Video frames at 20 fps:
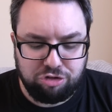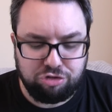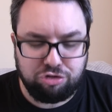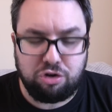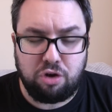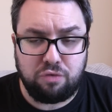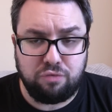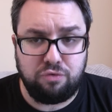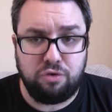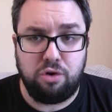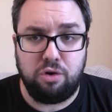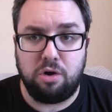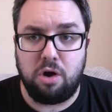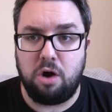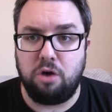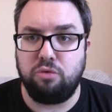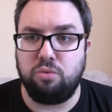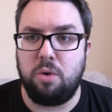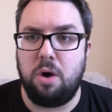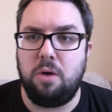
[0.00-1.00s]
soft
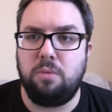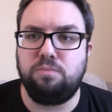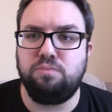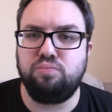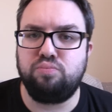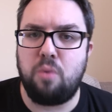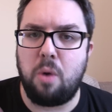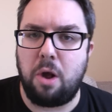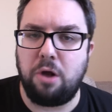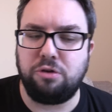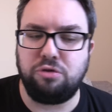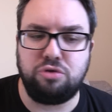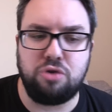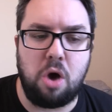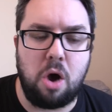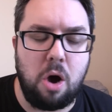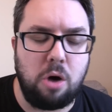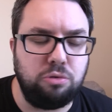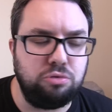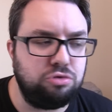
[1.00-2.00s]
nougat as well. It's
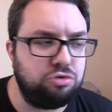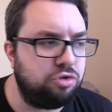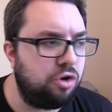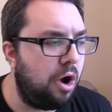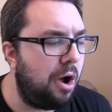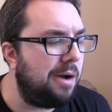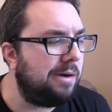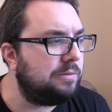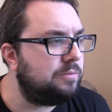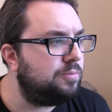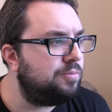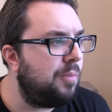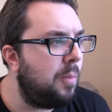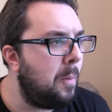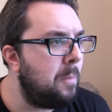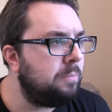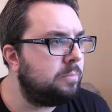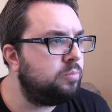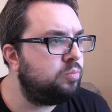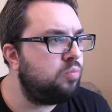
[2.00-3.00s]
not ultra
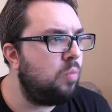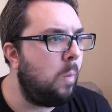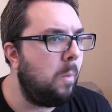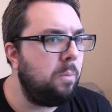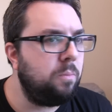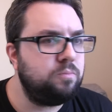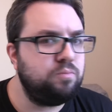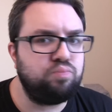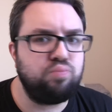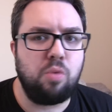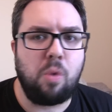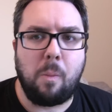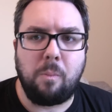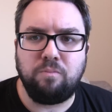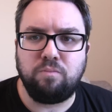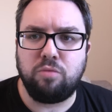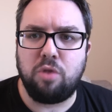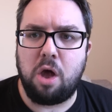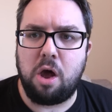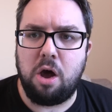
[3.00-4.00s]

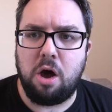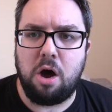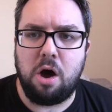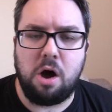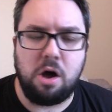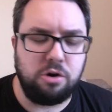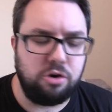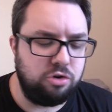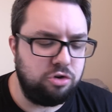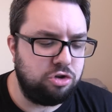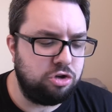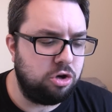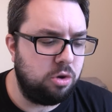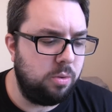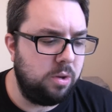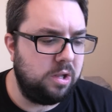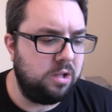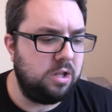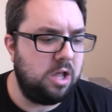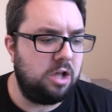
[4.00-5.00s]
like hard and
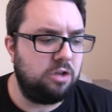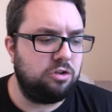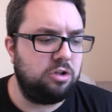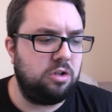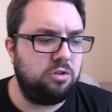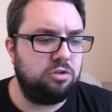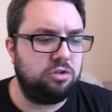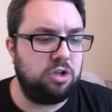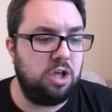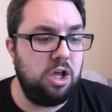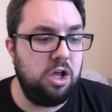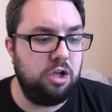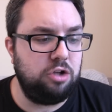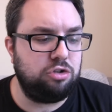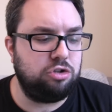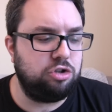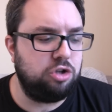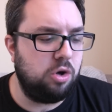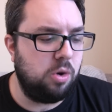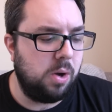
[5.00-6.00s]
chewy in that sense. It is
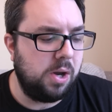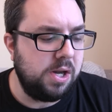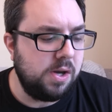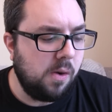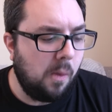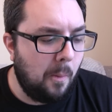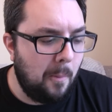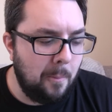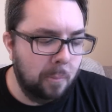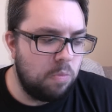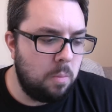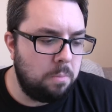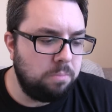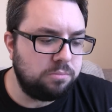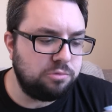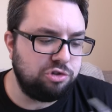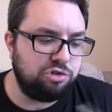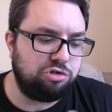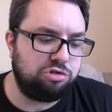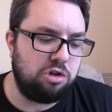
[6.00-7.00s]
chewy,
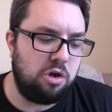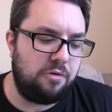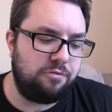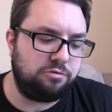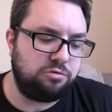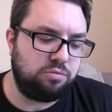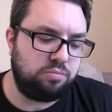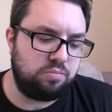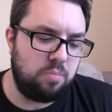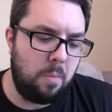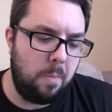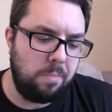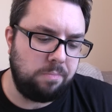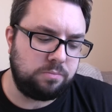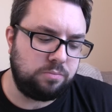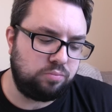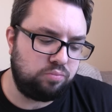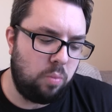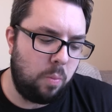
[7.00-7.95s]
but it's soft. Mmm.